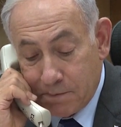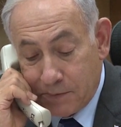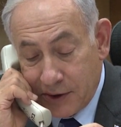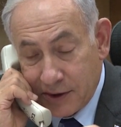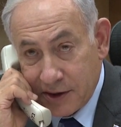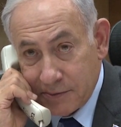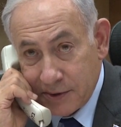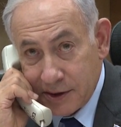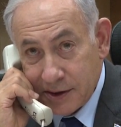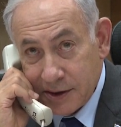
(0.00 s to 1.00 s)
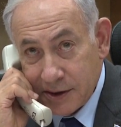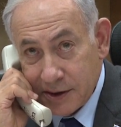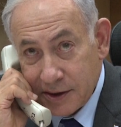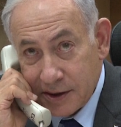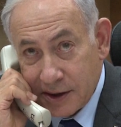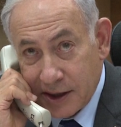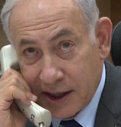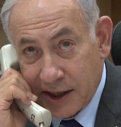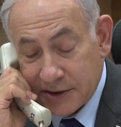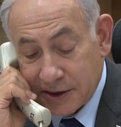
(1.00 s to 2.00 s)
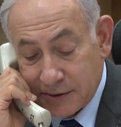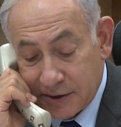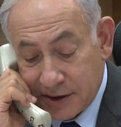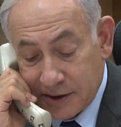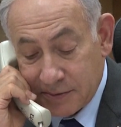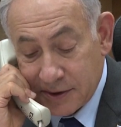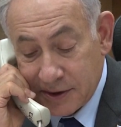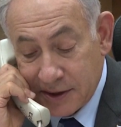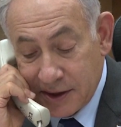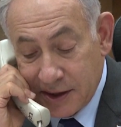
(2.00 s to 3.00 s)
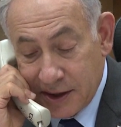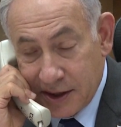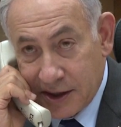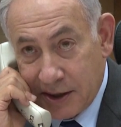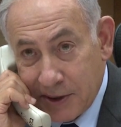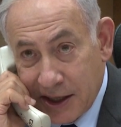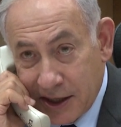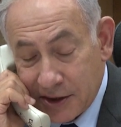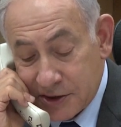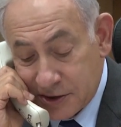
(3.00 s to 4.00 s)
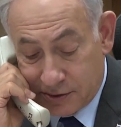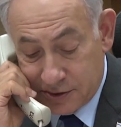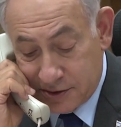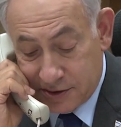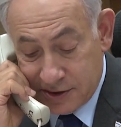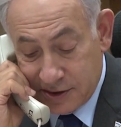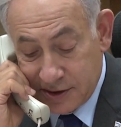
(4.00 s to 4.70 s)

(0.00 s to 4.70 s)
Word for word: burned them, and executed them. They beheaded soldiers.